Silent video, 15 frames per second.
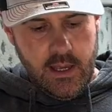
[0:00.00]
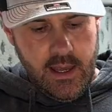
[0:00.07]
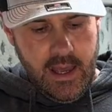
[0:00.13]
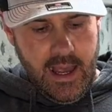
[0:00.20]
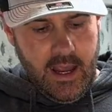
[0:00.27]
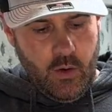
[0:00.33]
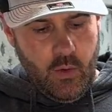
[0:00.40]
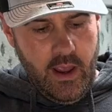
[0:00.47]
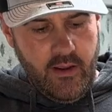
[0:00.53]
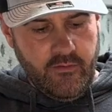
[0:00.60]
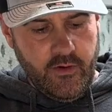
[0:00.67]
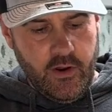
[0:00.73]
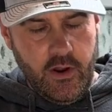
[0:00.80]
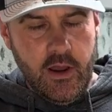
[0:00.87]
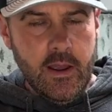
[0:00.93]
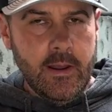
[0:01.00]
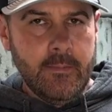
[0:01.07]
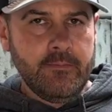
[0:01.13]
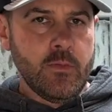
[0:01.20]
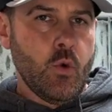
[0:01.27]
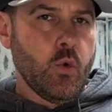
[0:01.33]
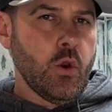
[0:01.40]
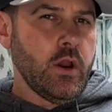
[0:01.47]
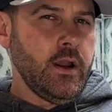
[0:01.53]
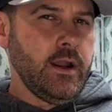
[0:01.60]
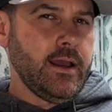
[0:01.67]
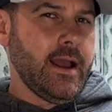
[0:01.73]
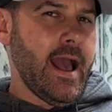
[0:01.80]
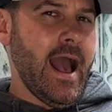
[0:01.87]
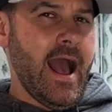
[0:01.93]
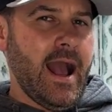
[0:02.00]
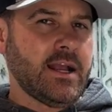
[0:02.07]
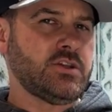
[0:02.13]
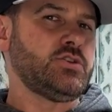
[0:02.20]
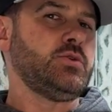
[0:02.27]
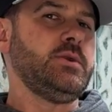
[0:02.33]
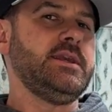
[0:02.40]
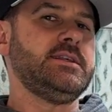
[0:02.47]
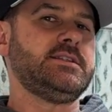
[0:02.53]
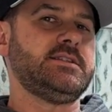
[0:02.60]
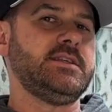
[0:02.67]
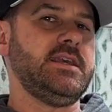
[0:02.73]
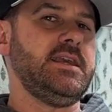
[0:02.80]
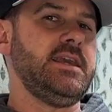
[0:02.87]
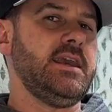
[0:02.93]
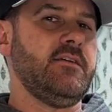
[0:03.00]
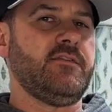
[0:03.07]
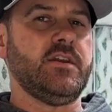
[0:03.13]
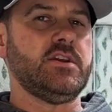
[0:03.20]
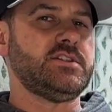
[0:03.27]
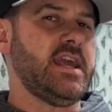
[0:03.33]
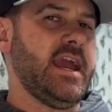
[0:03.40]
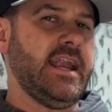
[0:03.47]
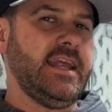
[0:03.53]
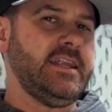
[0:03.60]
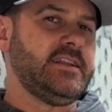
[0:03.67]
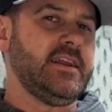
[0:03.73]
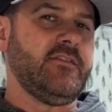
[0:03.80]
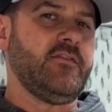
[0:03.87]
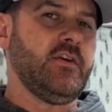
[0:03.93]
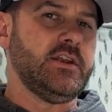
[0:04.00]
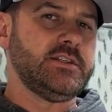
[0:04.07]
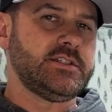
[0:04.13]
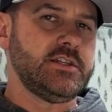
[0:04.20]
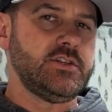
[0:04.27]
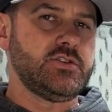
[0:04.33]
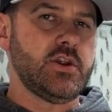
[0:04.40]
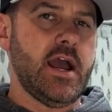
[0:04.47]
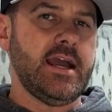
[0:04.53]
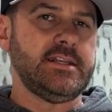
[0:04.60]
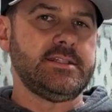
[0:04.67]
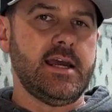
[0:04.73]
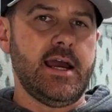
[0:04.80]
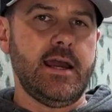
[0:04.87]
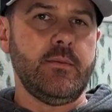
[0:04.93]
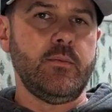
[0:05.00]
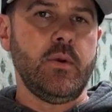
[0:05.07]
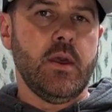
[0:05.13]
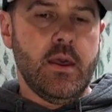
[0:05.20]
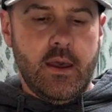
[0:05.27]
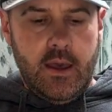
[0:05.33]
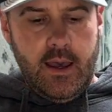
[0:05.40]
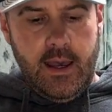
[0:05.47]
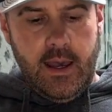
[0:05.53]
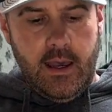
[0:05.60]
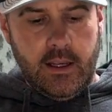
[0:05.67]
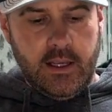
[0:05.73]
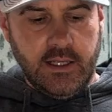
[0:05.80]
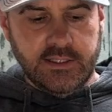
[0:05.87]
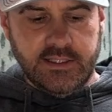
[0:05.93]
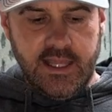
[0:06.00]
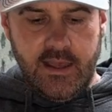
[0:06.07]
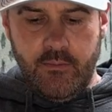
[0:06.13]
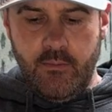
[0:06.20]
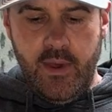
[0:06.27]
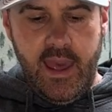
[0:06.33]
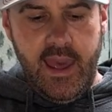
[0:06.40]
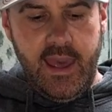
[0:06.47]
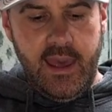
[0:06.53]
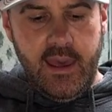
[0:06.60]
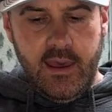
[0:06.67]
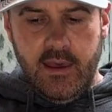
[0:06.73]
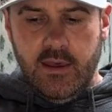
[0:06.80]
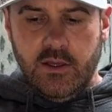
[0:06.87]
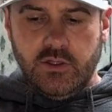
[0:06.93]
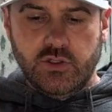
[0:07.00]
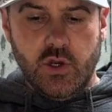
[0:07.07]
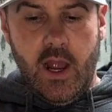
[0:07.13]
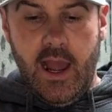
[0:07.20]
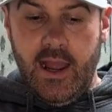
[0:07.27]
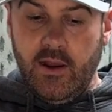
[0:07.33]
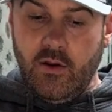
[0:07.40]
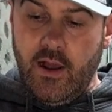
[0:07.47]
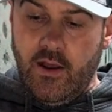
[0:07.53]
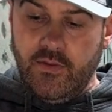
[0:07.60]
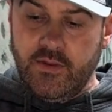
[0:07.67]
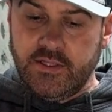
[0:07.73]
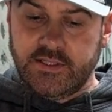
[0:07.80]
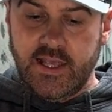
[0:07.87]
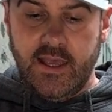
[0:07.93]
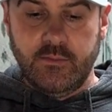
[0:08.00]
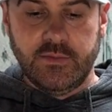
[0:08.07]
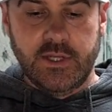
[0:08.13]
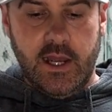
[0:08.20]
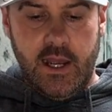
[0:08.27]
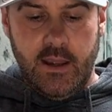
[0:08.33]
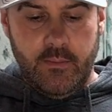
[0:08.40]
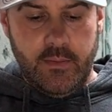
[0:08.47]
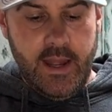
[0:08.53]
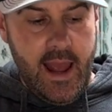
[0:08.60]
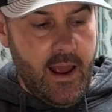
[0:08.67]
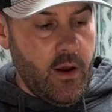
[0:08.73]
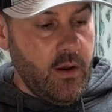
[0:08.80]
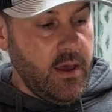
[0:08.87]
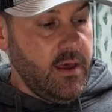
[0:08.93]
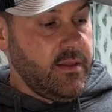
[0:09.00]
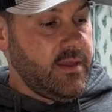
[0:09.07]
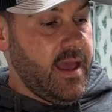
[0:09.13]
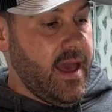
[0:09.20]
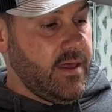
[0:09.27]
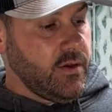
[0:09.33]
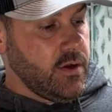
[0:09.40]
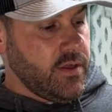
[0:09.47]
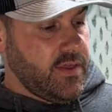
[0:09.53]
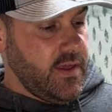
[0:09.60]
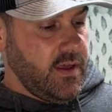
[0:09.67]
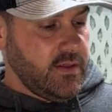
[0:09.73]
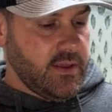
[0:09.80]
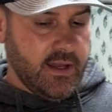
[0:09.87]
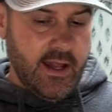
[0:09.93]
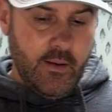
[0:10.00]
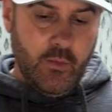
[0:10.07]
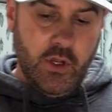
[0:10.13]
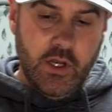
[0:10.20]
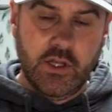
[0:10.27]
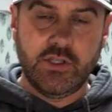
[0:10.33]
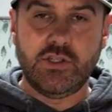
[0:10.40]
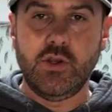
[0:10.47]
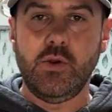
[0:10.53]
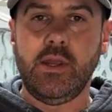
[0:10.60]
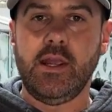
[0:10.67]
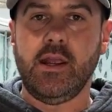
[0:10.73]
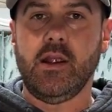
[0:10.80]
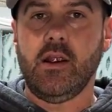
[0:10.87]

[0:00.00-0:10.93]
However, we're gonna actually see if there's any difference in dry time because they may dry around the same time. Now, the other thing that I'm gonna do here